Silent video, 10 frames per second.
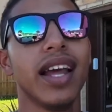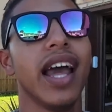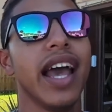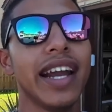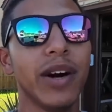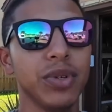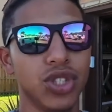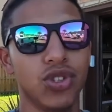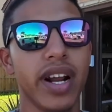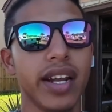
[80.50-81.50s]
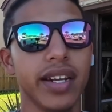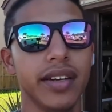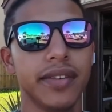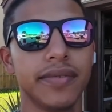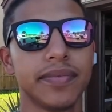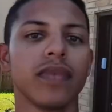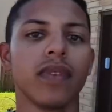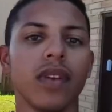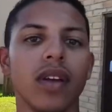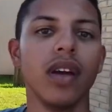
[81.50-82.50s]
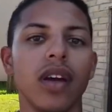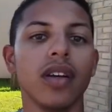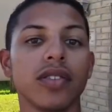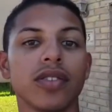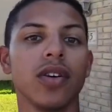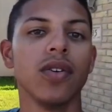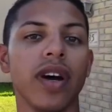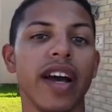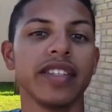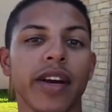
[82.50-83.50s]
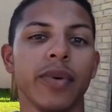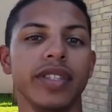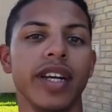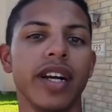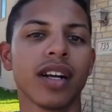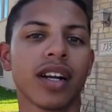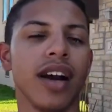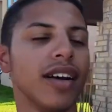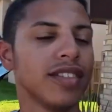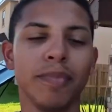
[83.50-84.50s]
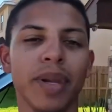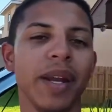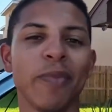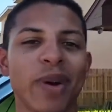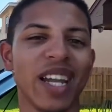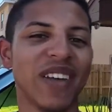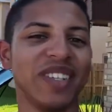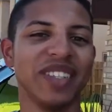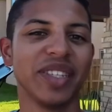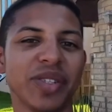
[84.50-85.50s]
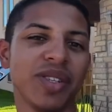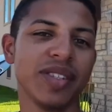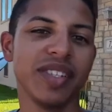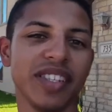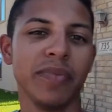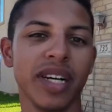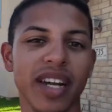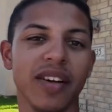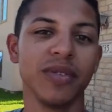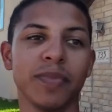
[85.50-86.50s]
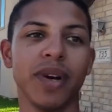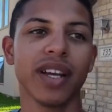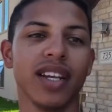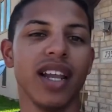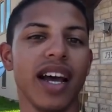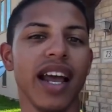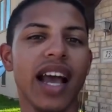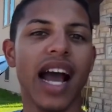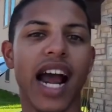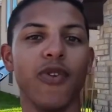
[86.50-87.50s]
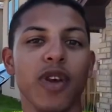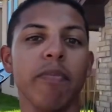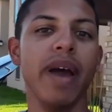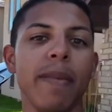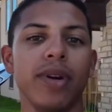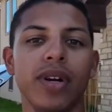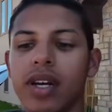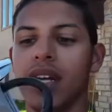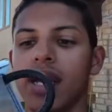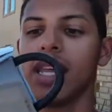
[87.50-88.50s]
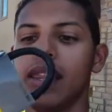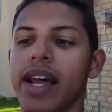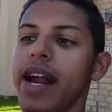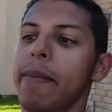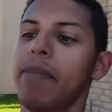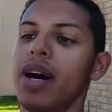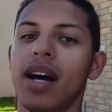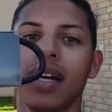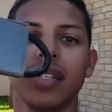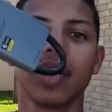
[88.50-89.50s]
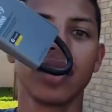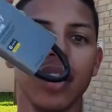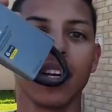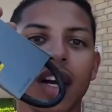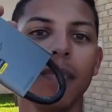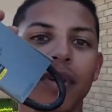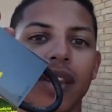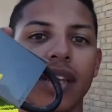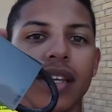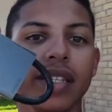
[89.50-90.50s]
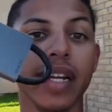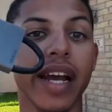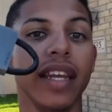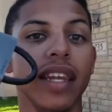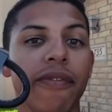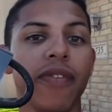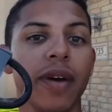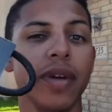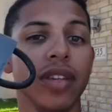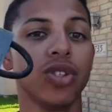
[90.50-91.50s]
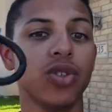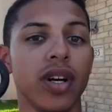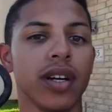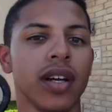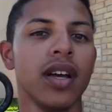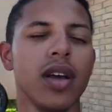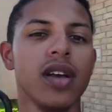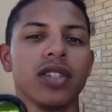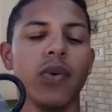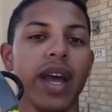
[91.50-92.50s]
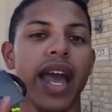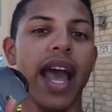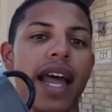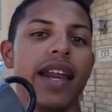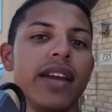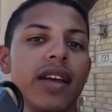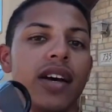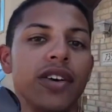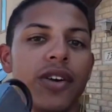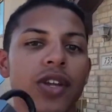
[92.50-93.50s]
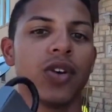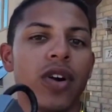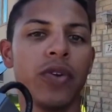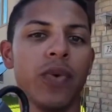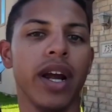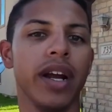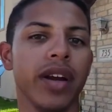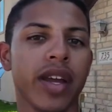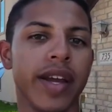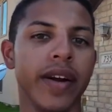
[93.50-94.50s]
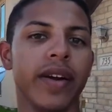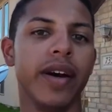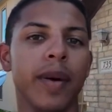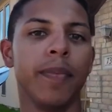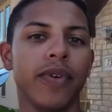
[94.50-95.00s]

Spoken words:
and I was stranded. So as I was there contemplating my life decisions in the McDonald's parking lot, I remembered that I bought a couple of these and I had left them in the trunk. So I added another ground wire here up